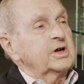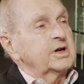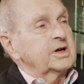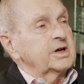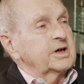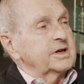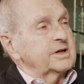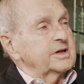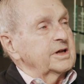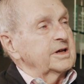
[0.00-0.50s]

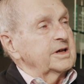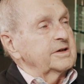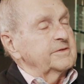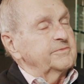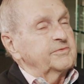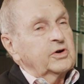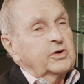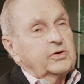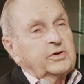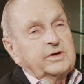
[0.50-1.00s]
and a
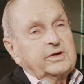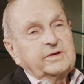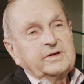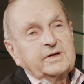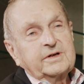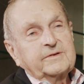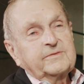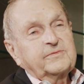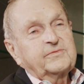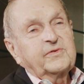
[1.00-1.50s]
very
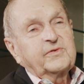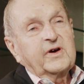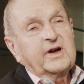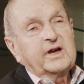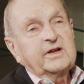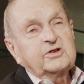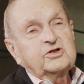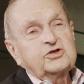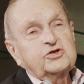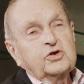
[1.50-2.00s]

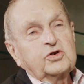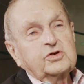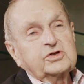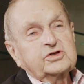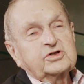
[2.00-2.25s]
fine insurance